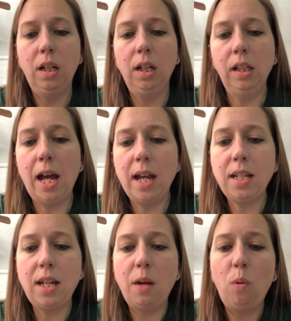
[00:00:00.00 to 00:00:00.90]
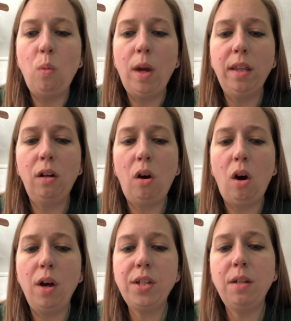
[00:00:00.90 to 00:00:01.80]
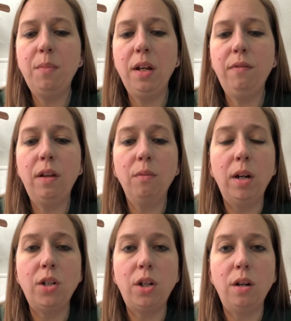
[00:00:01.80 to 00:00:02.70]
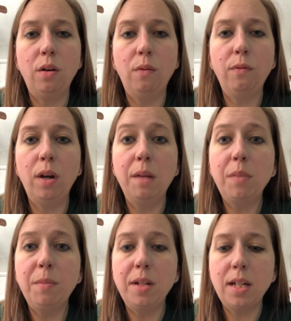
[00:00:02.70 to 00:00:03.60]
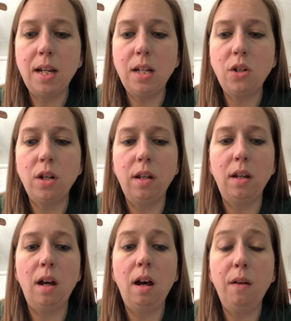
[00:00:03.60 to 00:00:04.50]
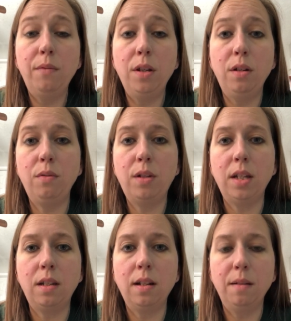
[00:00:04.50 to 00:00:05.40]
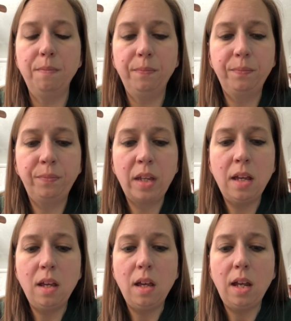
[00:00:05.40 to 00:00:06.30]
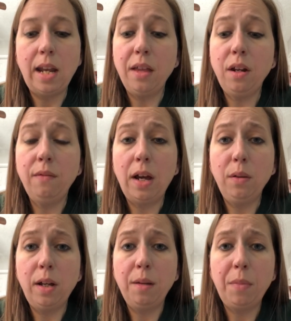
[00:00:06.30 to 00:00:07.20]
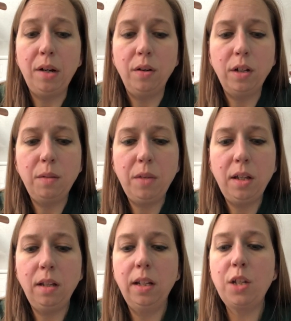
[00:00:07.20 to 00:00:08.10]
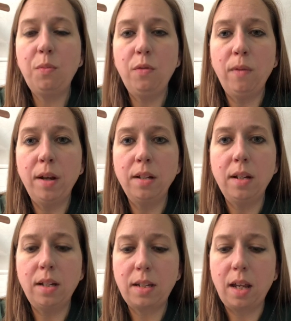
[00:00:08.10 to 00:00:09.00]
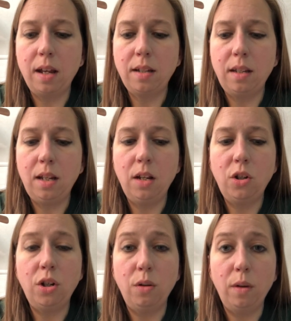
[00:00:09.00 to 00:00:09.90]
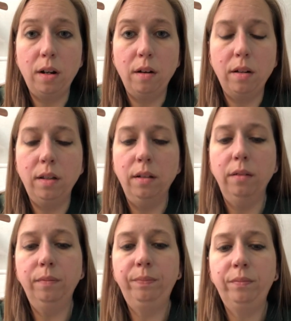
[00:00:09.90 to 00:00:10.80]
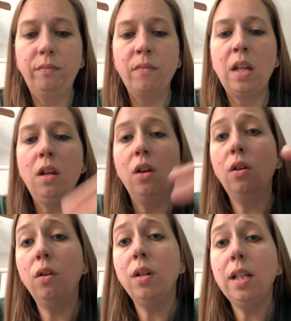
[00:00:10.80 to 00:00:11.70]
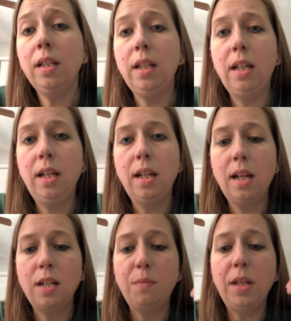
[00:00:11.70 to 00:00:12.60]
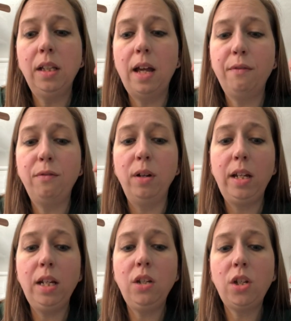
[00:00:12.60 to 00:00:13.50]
Last, I will weigh the cost-to-benefit ratio for implementation of the new system. Now that I've outlined my argument, let's move on to discuss the issue and our ill. Currently, it has been left for each